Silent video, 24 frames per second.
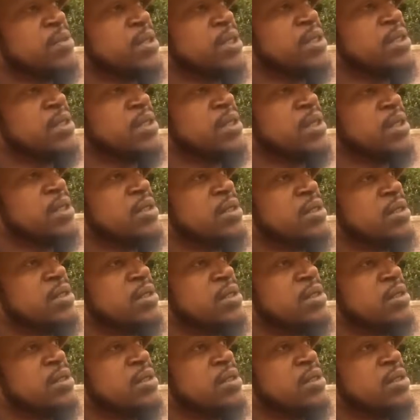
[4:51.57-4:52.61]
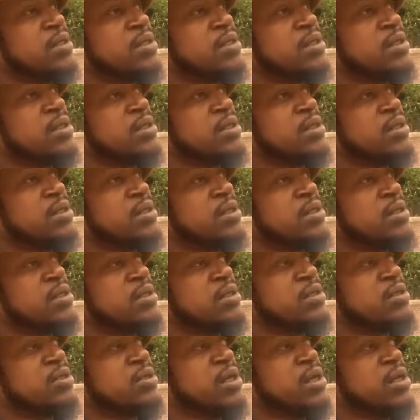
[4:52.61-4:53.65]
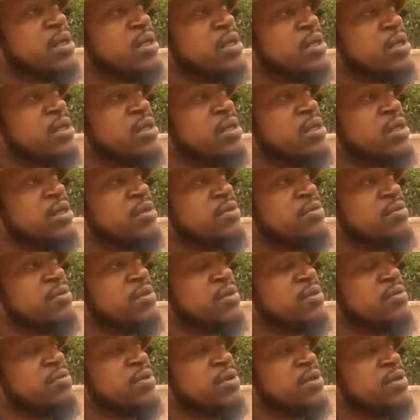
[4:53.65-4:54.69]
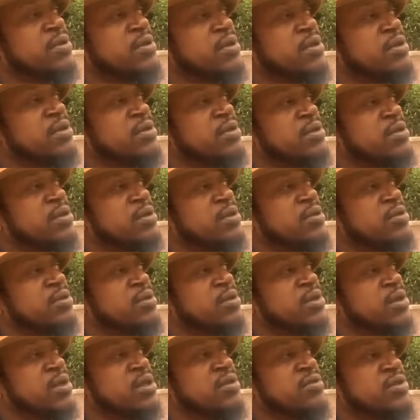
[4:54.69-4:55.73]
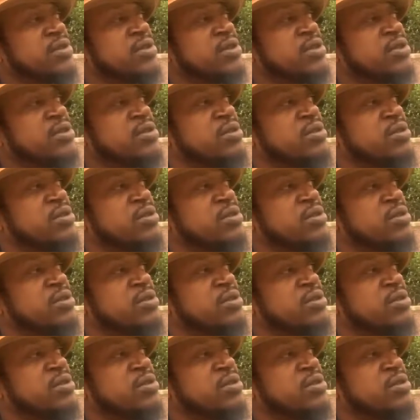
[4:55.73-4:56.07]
it's it's uh, try to live live a, a, you know you can live a